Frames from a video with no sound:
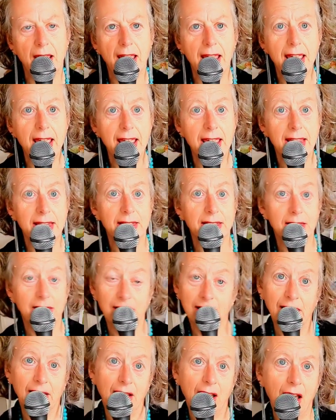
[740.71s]
And
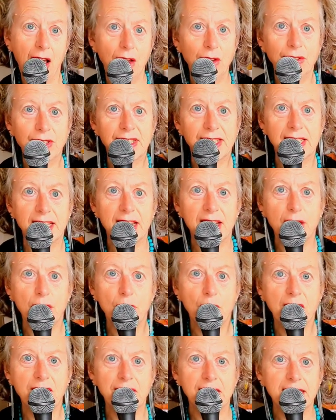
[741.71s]
I'll see
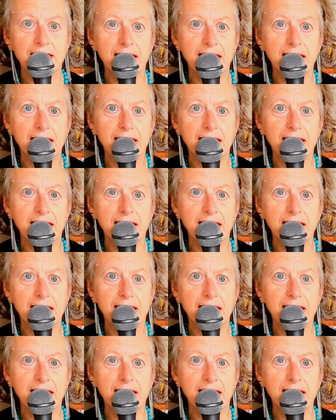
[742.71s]
you on the